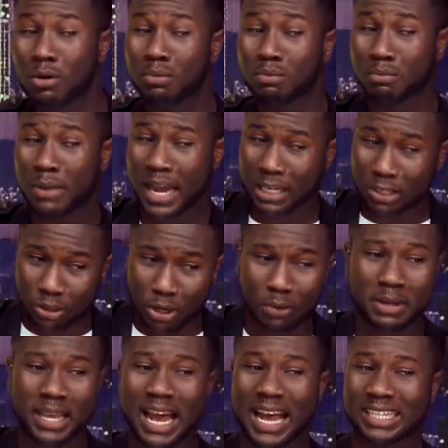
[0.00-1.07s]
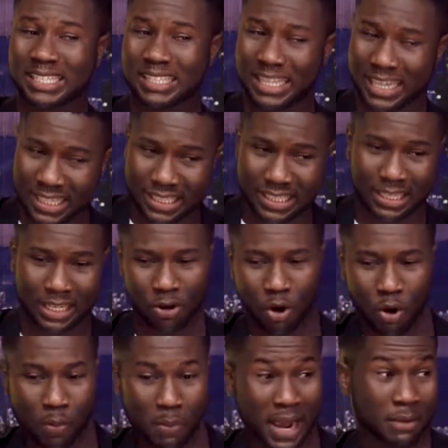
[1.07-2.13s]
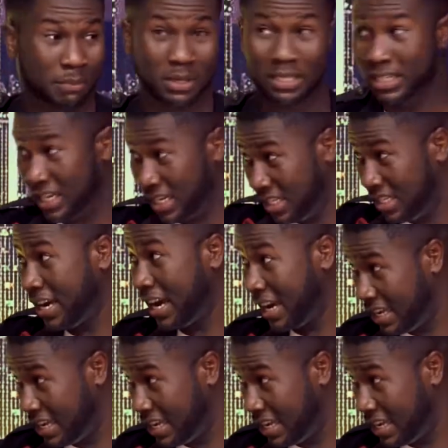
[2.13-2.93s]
might not be as dirty, might be dirtier,